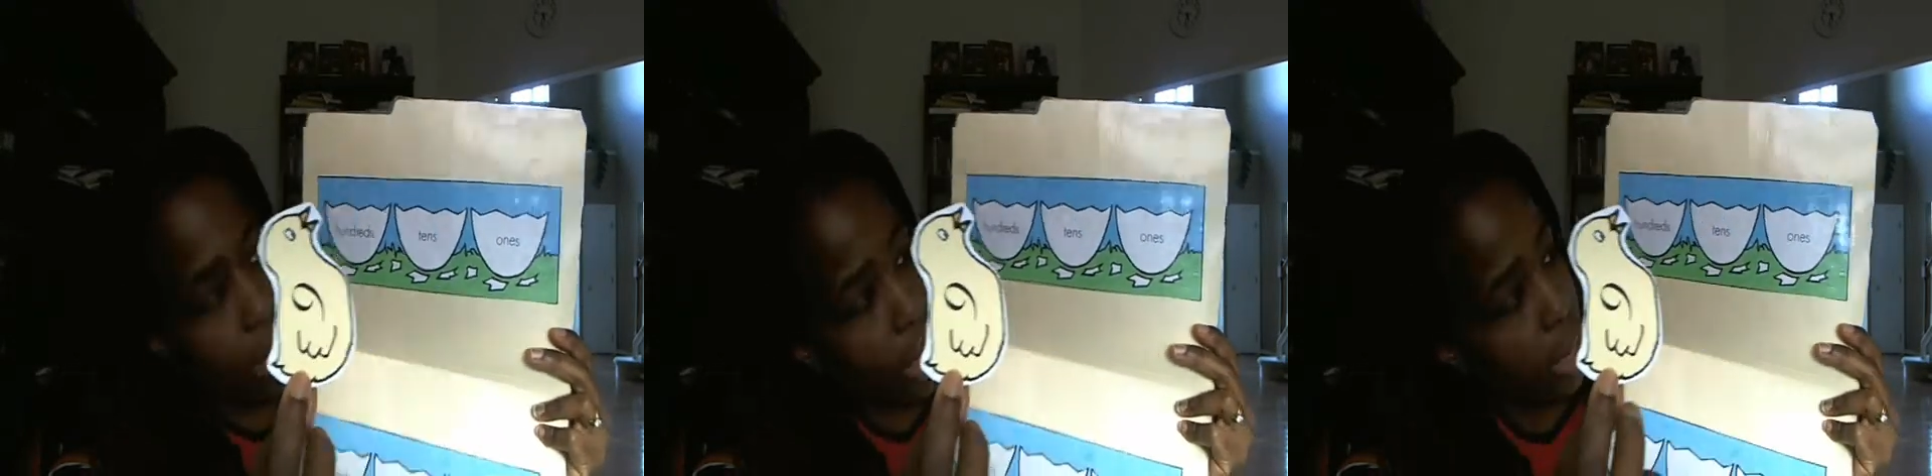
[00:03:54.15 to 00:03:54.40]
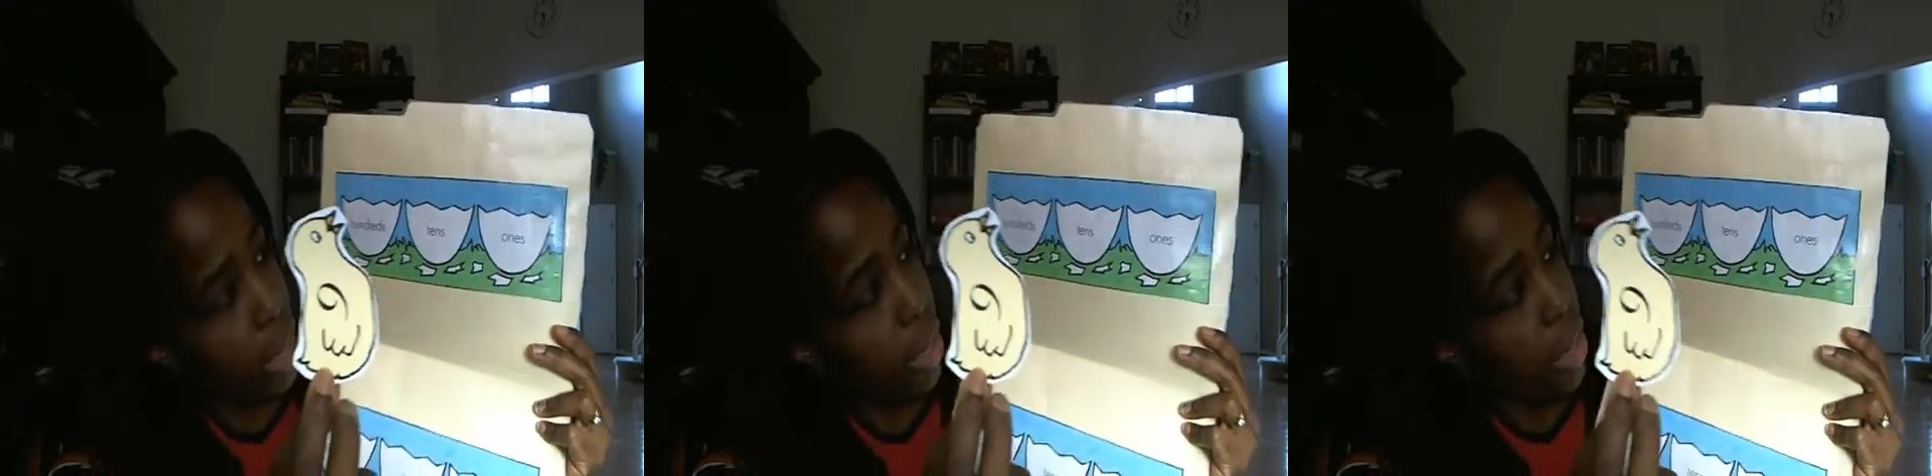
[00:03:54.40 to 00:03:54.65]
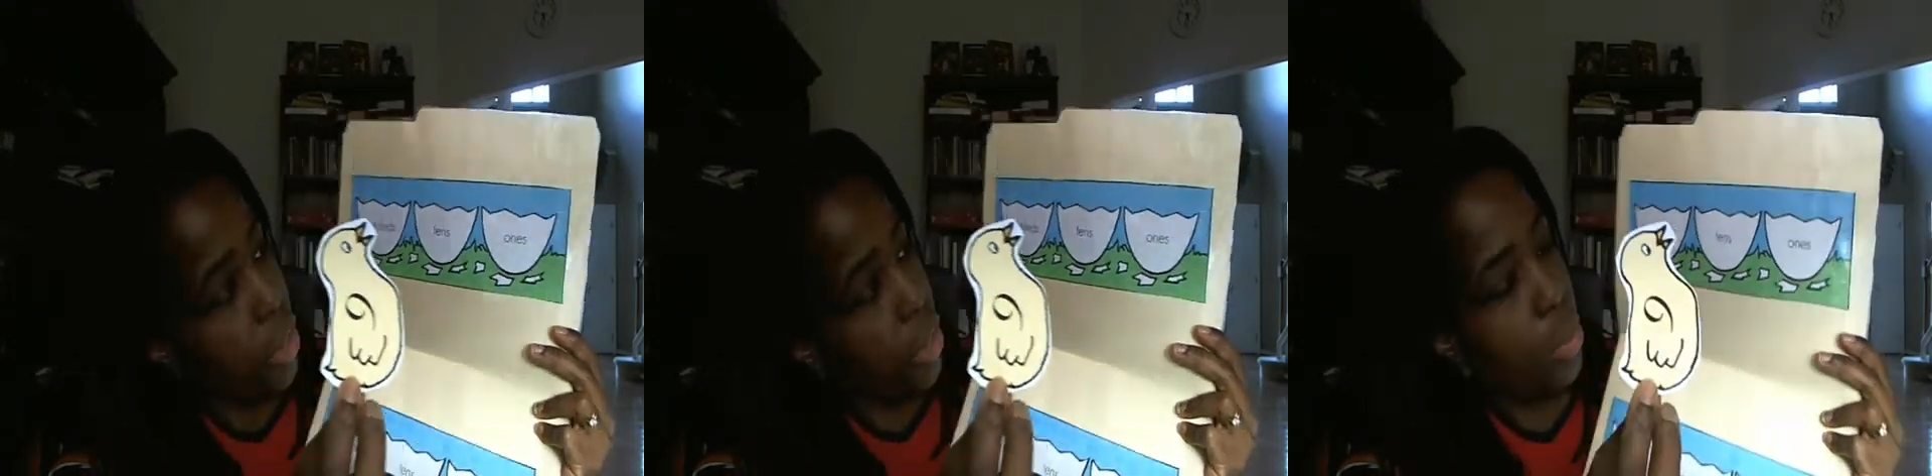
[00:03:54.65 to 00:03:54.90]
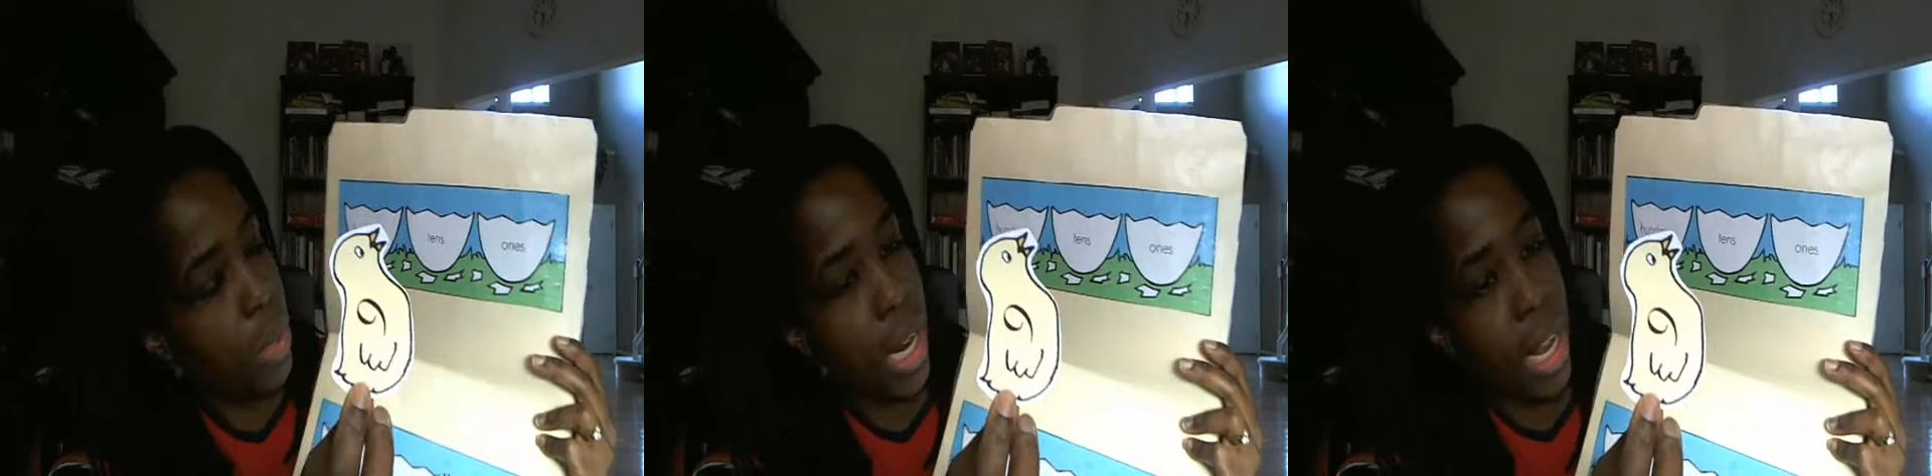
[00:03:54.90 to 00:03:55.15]
And
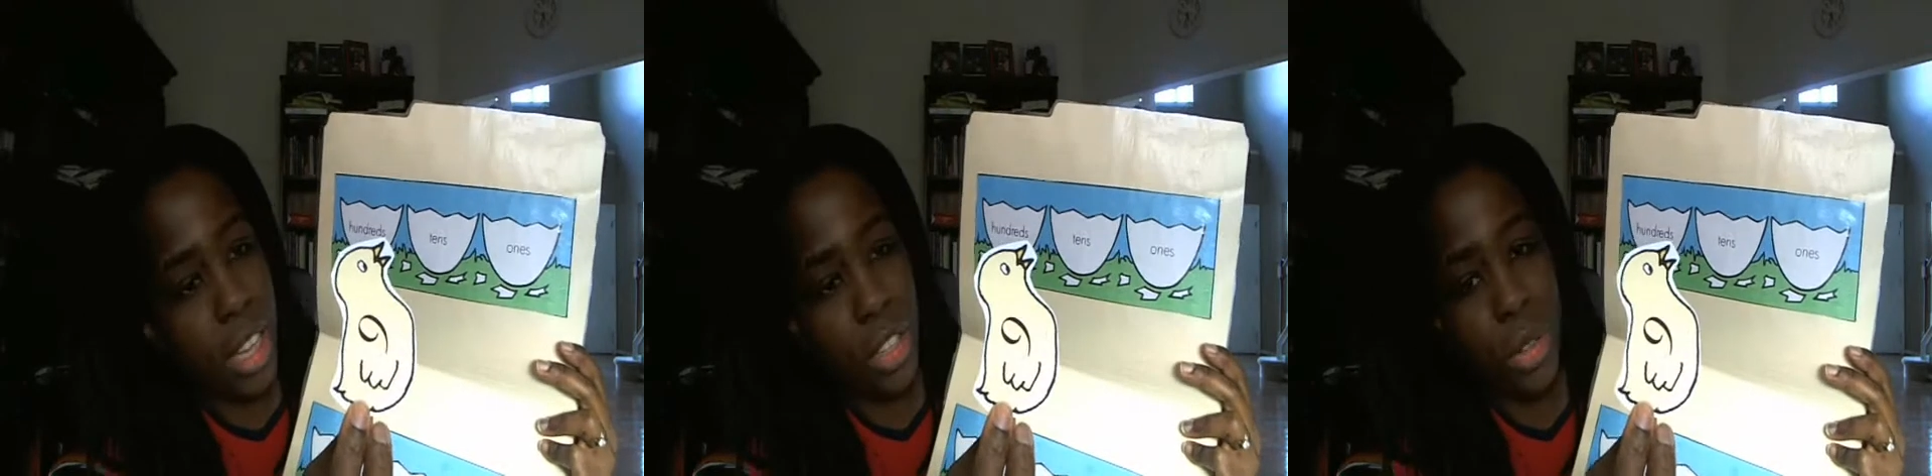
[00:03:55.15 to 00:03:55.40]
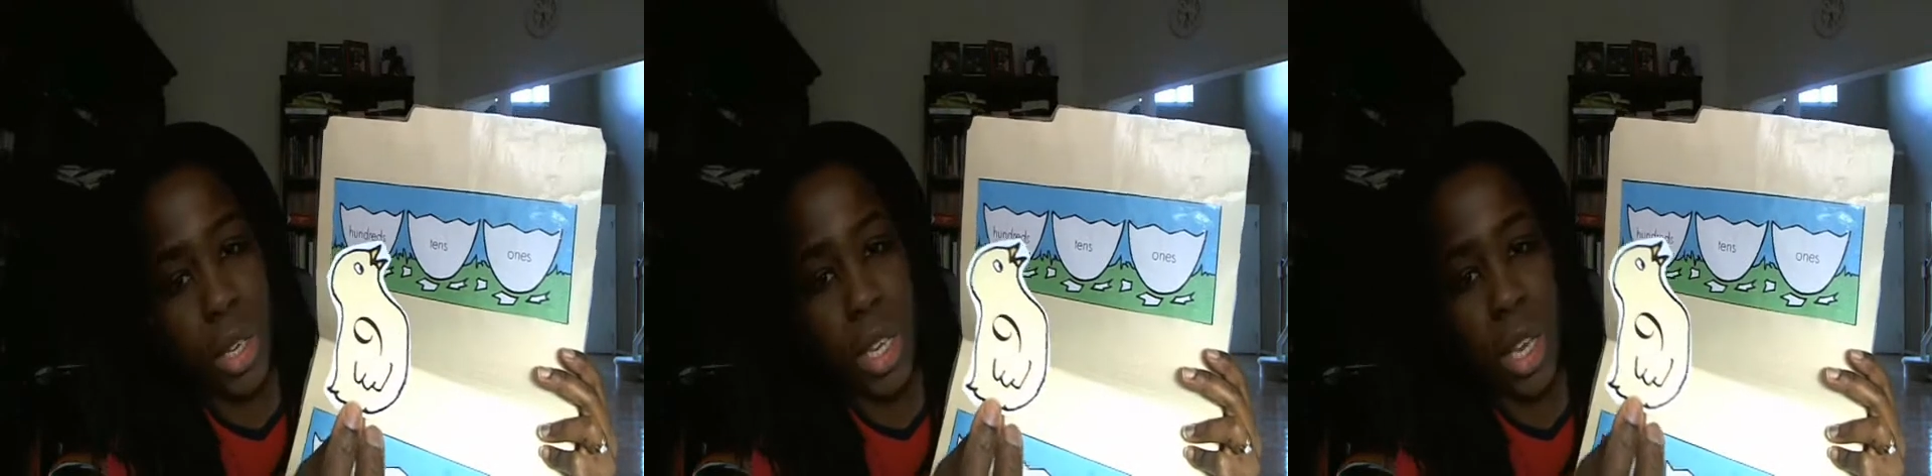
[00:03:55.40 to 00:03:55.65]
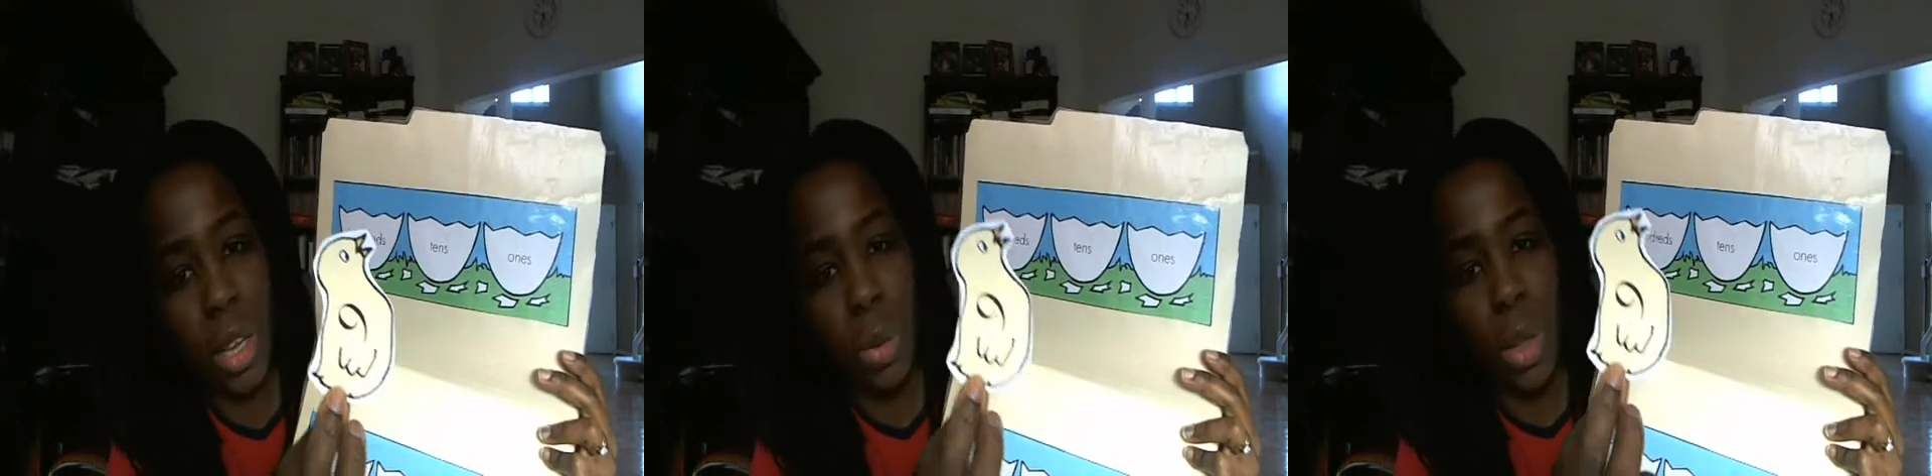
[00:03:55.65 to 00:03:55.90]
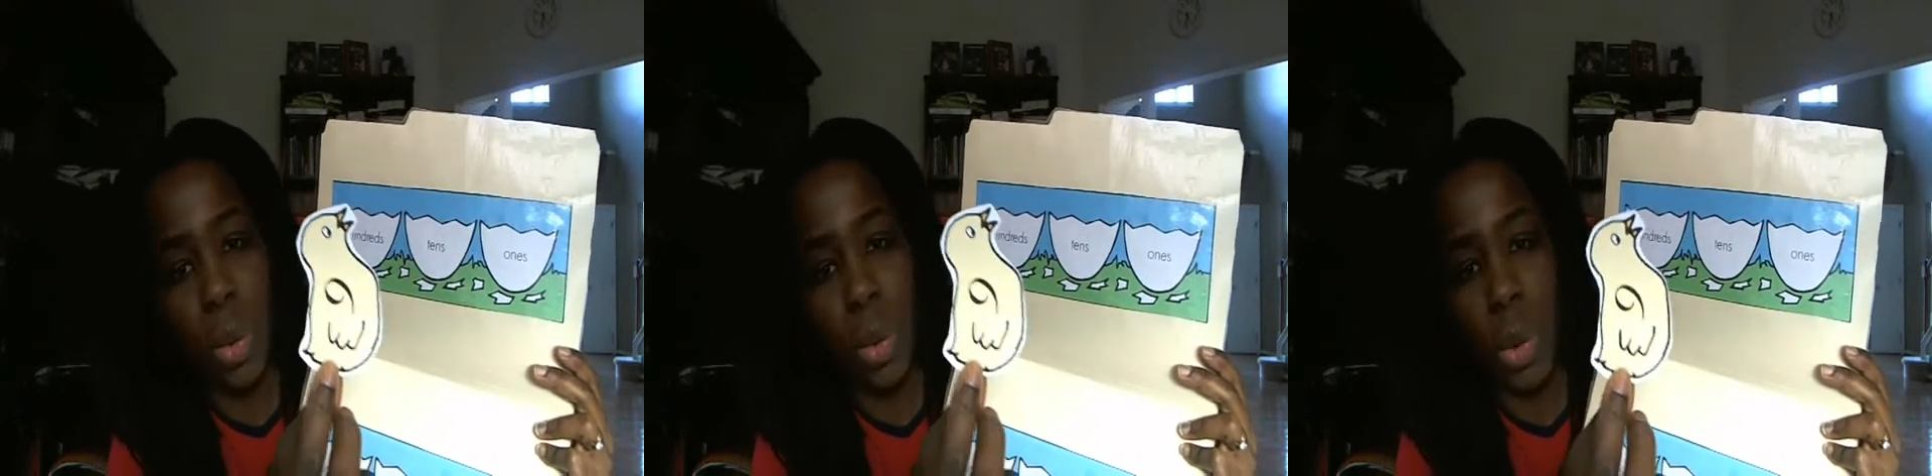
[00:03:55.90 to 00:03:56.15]
you would ask your kid,
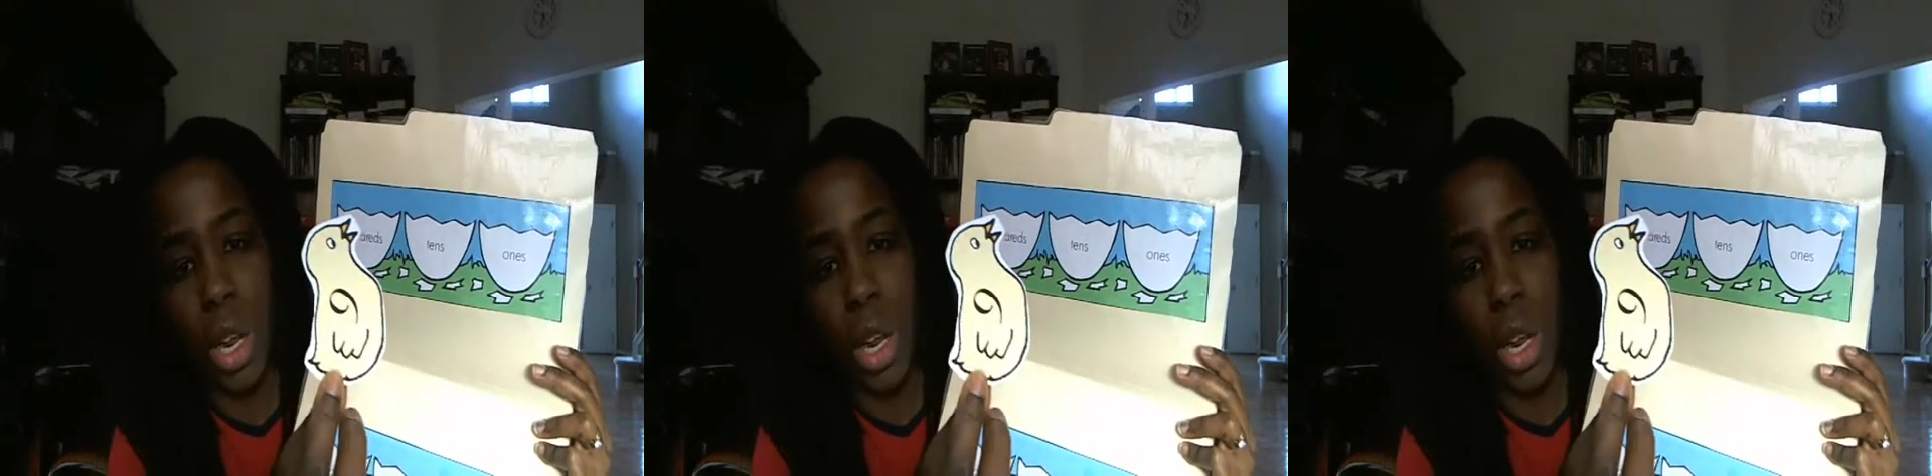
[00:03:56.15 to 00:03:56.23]
well,